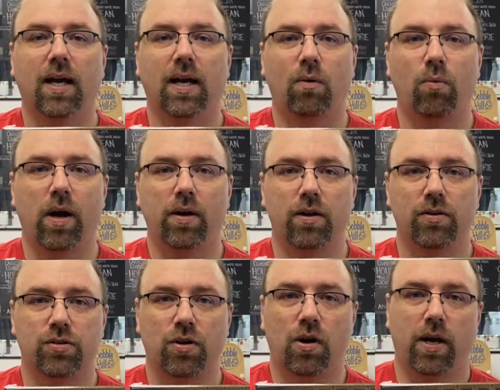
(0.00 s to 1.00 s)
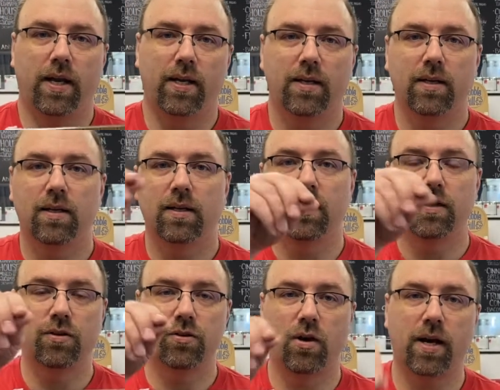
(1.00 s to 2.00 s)
where you're drawing
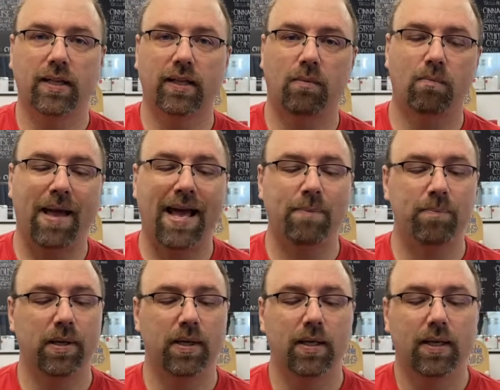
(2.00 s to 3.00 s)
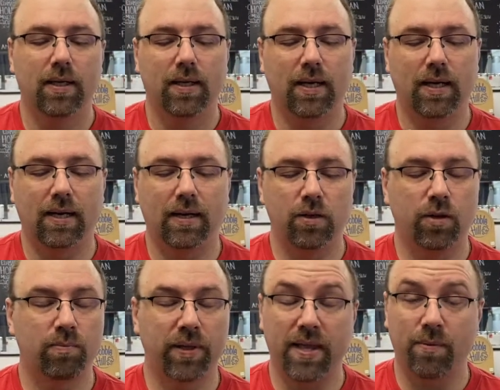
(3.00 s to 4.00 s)
a little map. And you
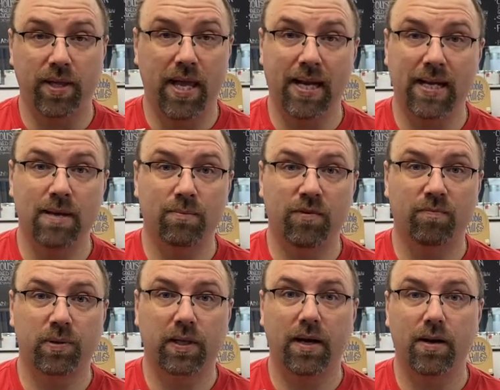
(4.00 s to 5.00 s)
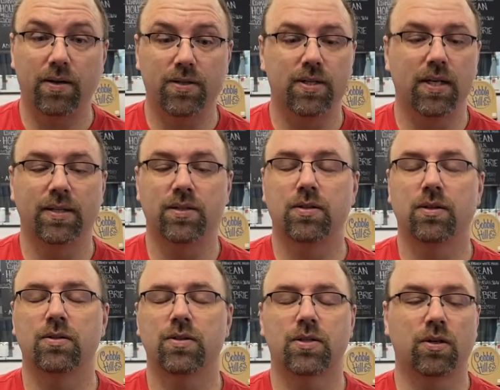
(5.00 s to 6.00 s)
can play that with any number of players. It's
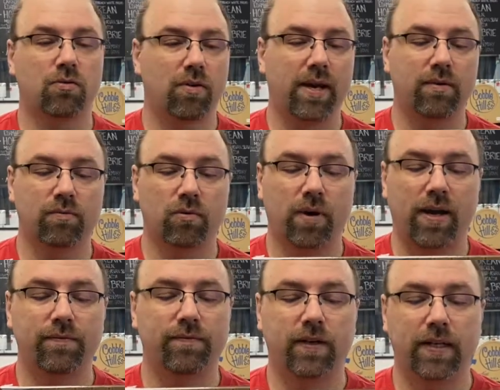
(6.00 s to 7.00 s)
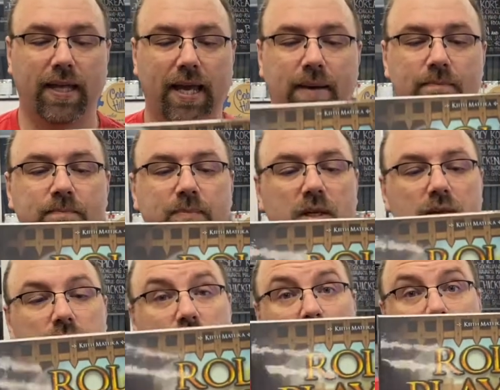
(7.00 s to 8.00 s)
just a great, great fun game.
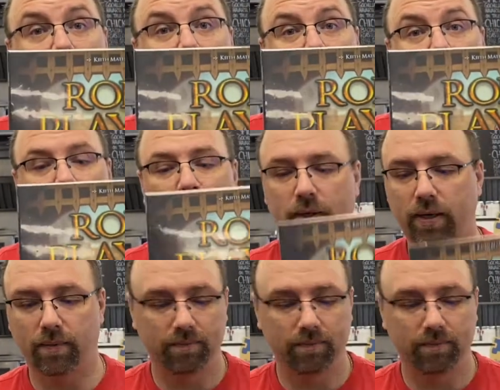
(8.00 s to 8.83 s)
So there we go, Role Player.